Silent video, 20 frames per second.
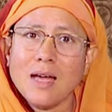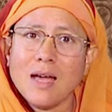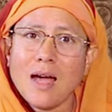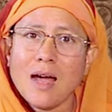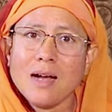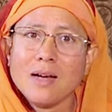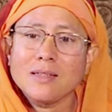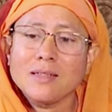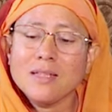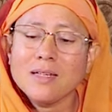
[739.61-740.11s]

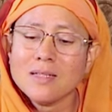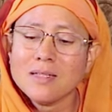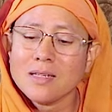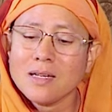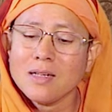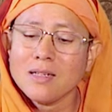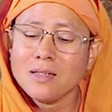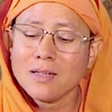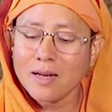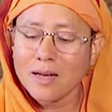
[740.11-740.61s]
and this
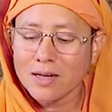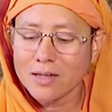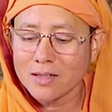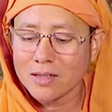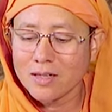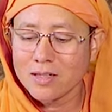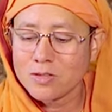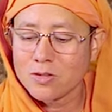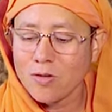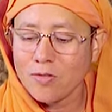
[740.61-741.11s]
intellect
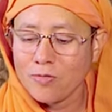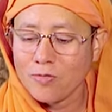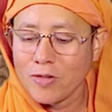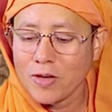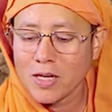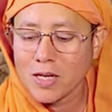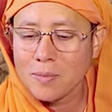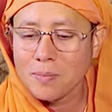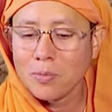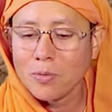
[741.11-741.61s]
is of
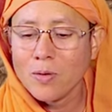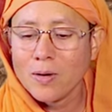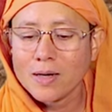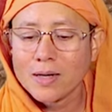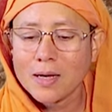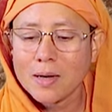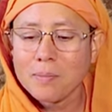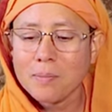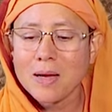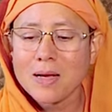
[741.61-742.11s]
very poor
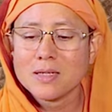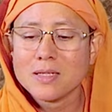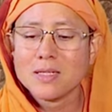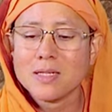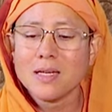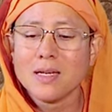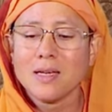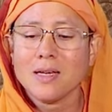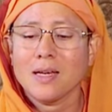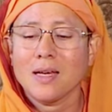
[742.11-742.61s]
capacity